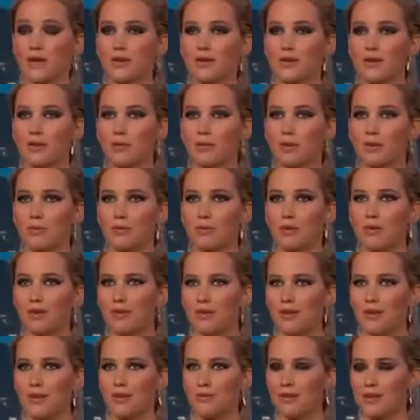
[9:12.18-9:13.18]
side note, but what do
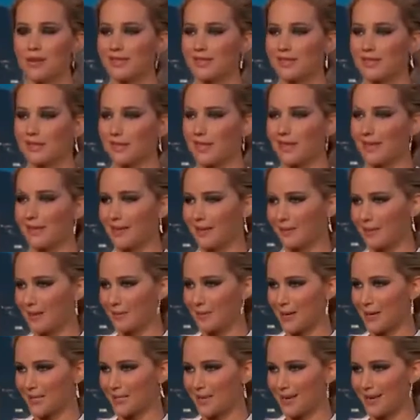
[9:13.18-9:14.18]
you think about Selena getting
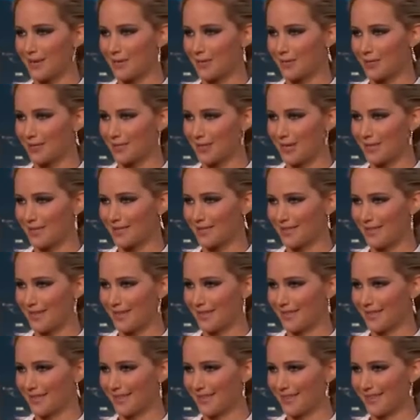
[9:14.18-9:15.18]
back together with
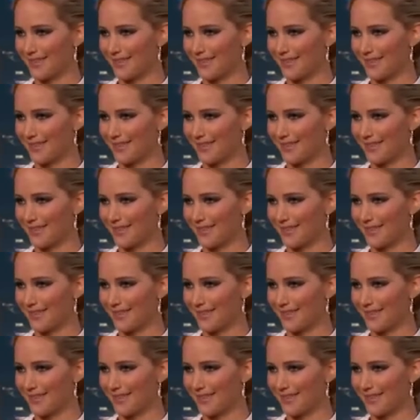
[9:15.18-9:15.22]
Justin?